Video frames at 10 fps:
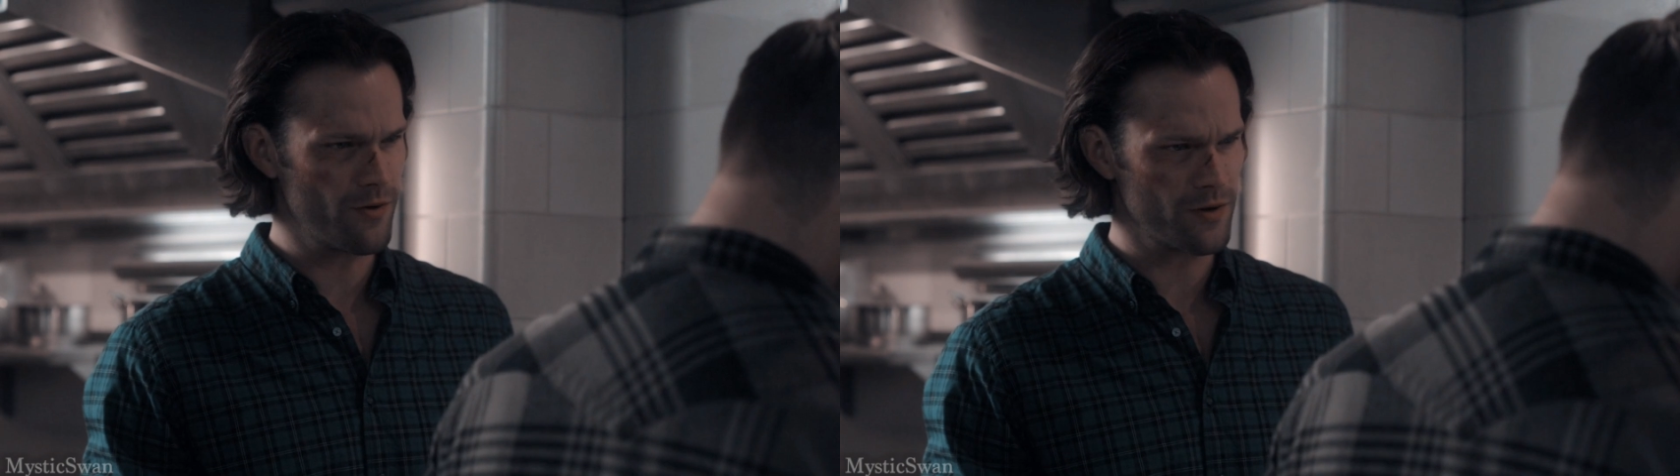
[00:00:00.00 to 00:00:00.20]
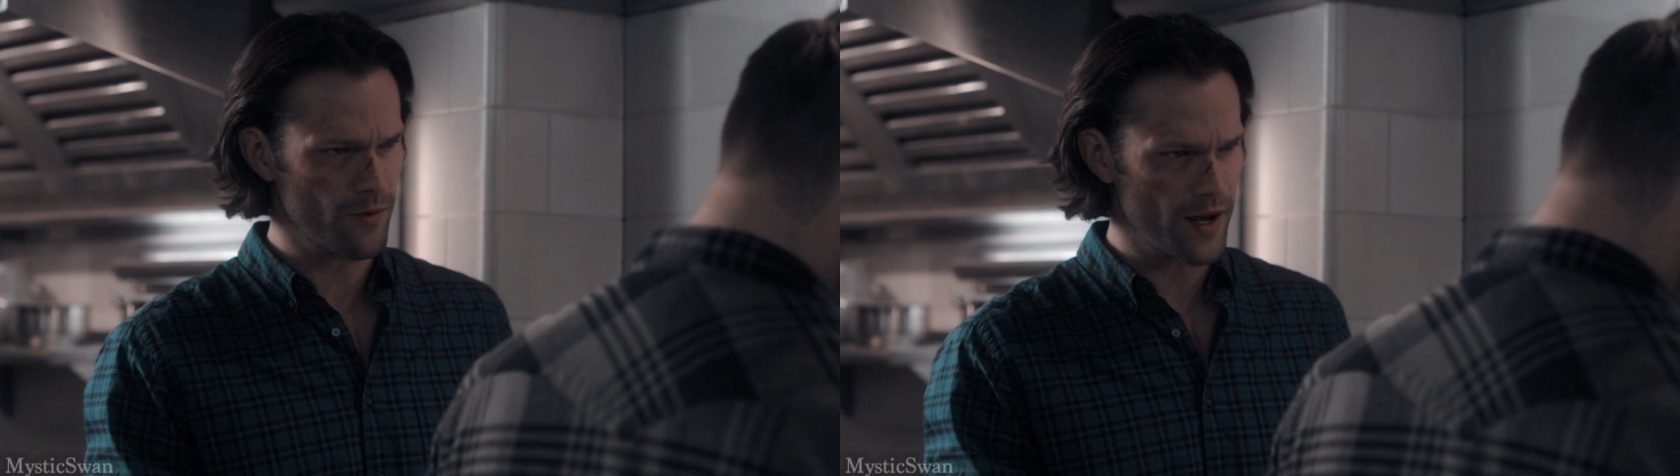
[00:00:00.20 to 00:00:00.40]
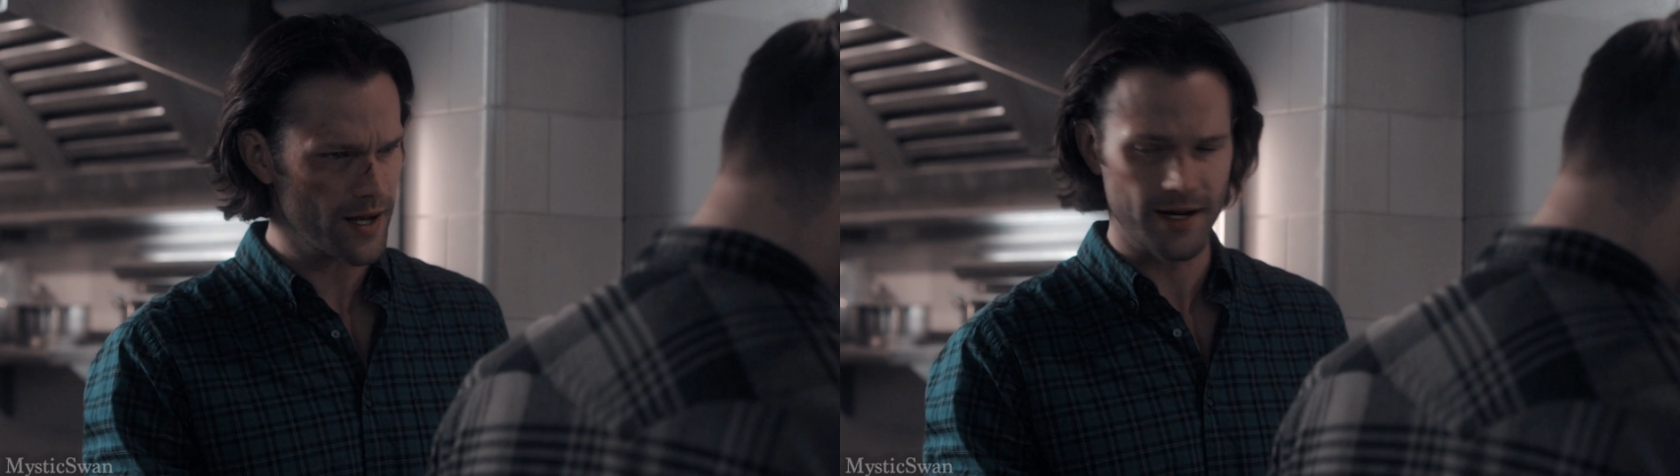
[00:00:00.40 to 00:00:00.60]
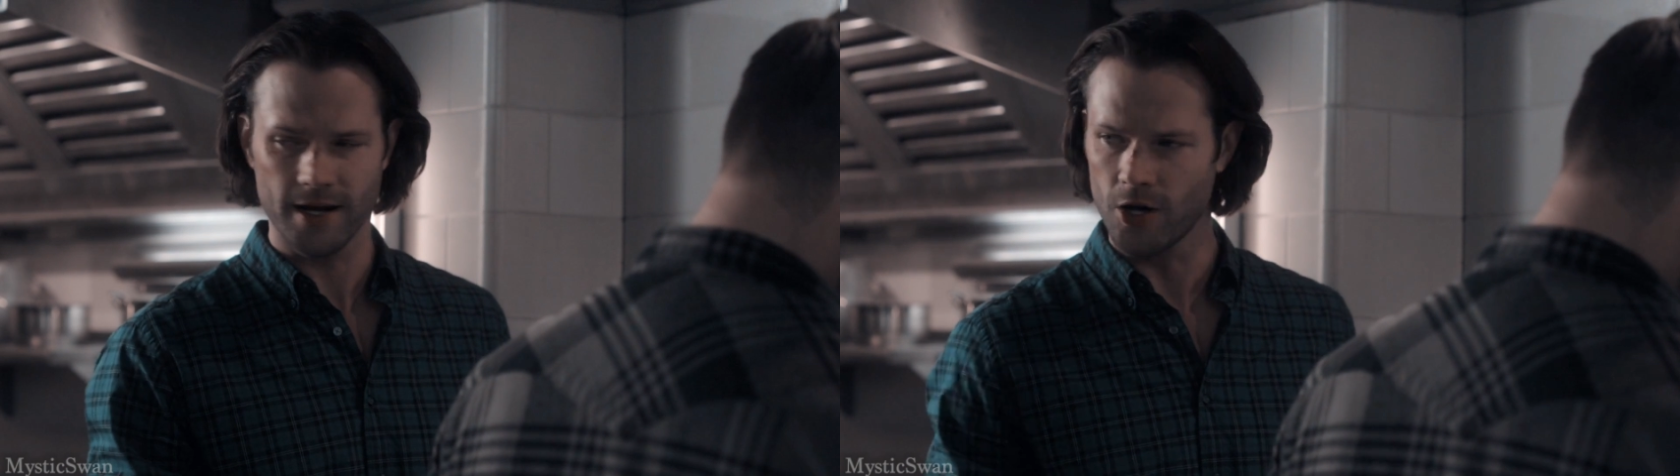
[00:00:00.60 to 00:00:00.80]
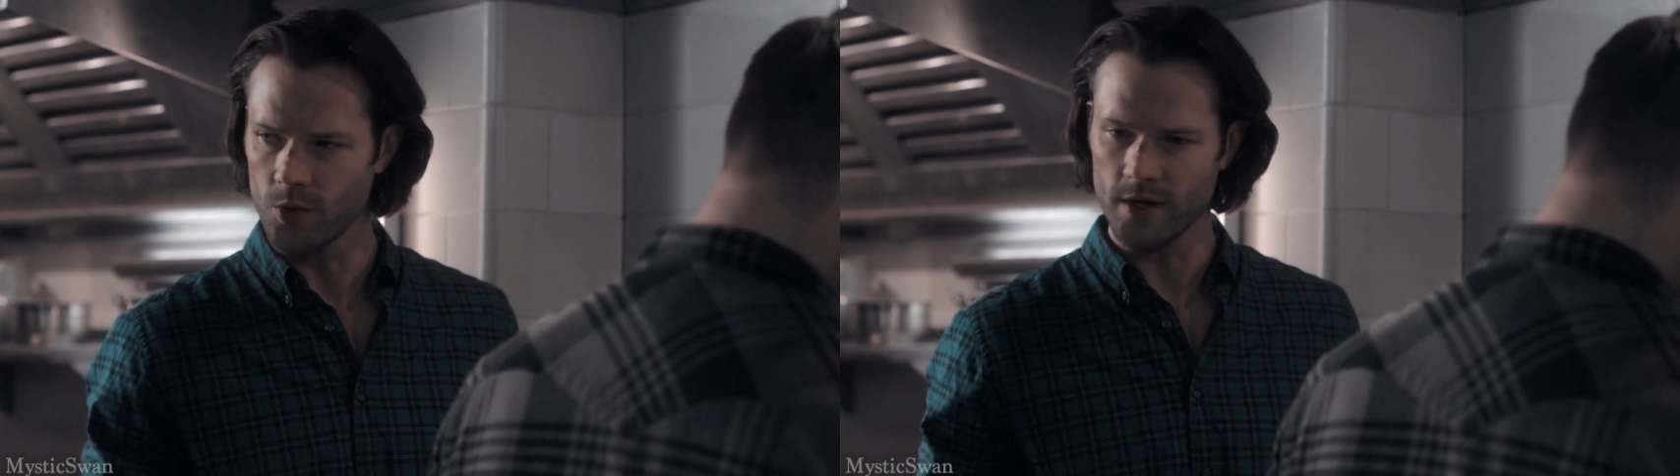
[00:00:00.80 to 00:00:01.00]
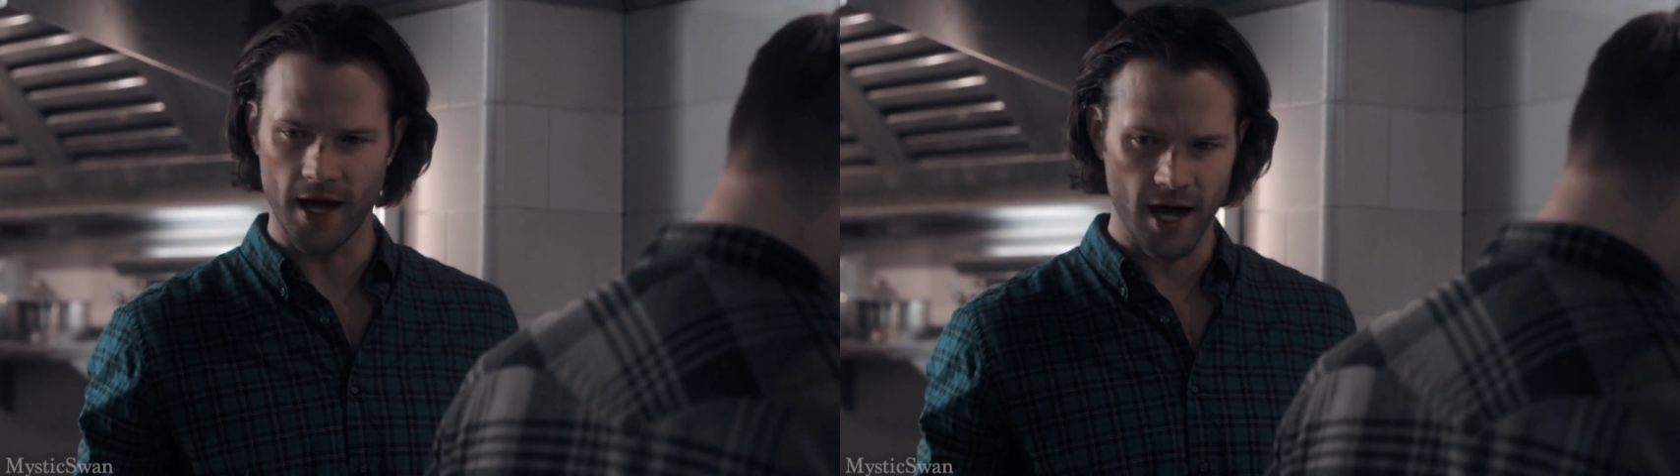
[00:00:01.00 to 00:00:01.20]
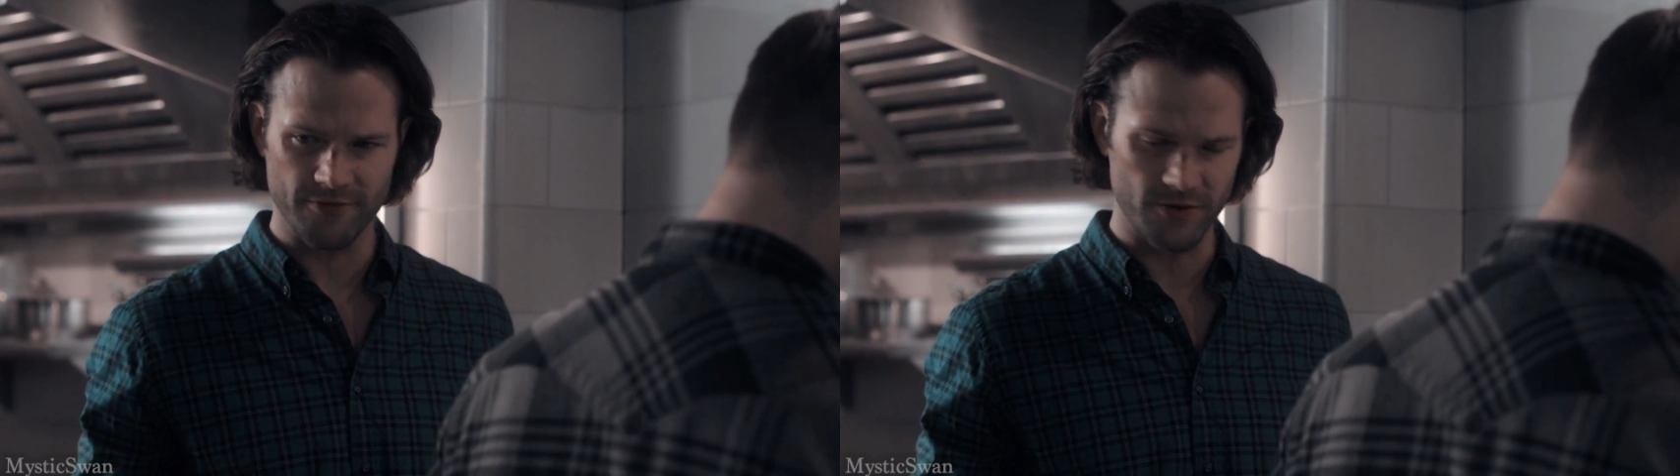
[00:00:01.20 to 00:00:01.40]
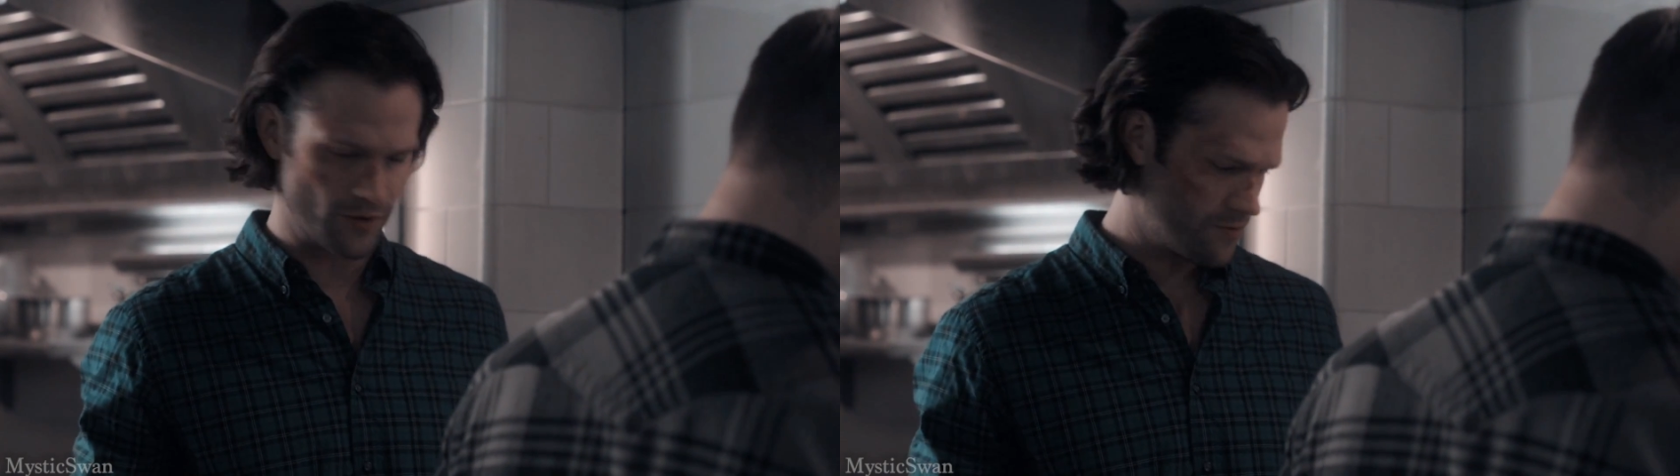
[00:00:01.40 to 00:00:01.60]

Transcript: throw it away, and I know we have to.